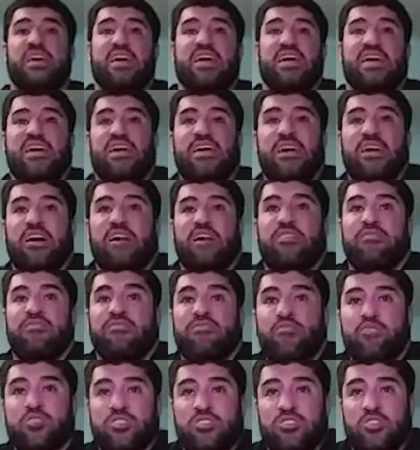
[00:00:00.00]
a um,
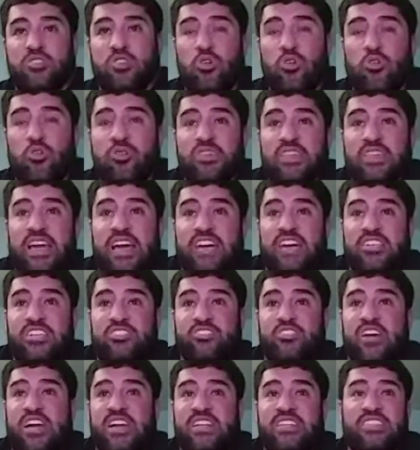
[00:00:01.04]
scolin
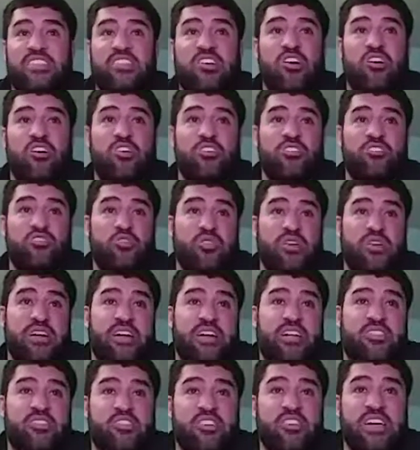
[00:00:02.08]
extract and artichoke
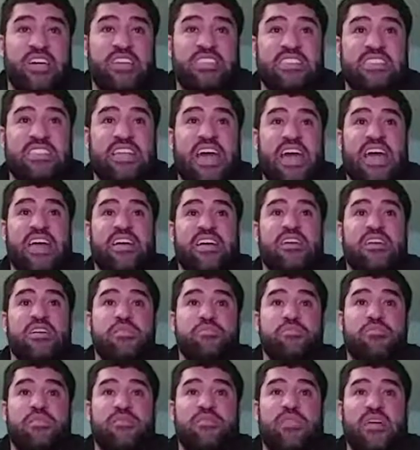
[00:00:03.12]
extract stack
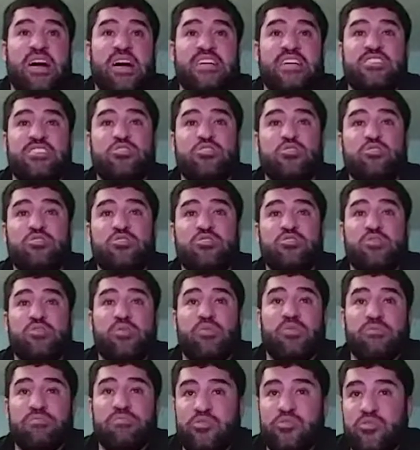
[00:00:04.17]
provides
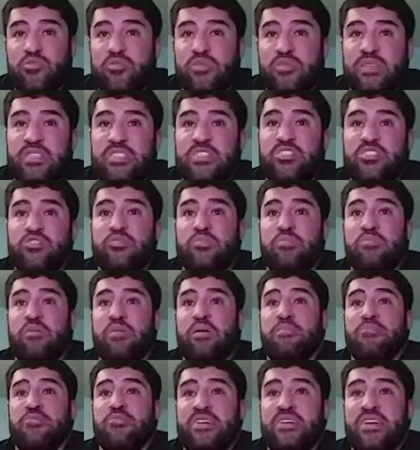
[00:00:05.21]
noticeable improvements to
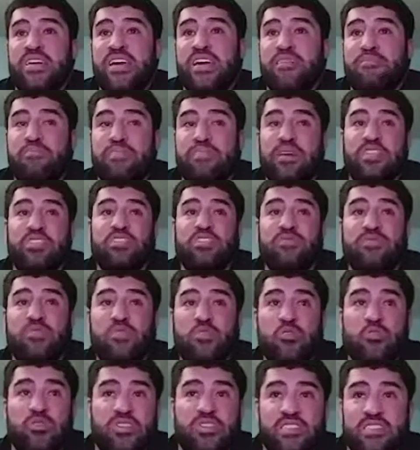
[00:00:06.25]
memory and mental
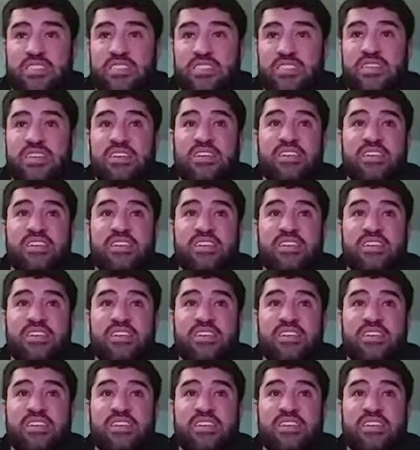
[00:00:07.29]
focus.